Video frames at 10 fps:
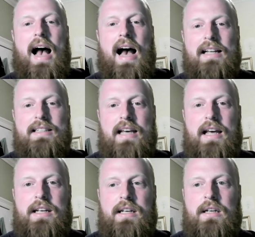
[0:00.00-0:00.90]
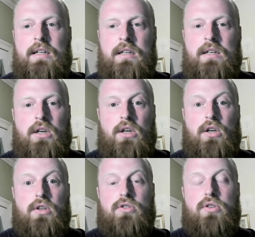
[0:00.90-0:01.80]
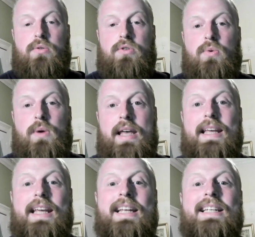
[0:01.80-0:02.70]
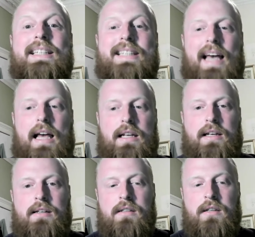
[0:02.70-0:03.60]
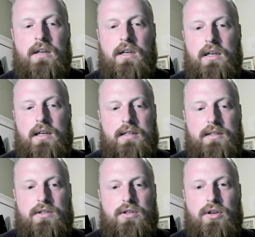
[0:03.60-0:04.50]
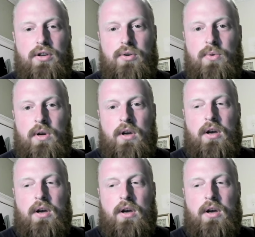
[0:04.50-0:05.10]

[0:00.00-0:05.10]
attend. So to intend is to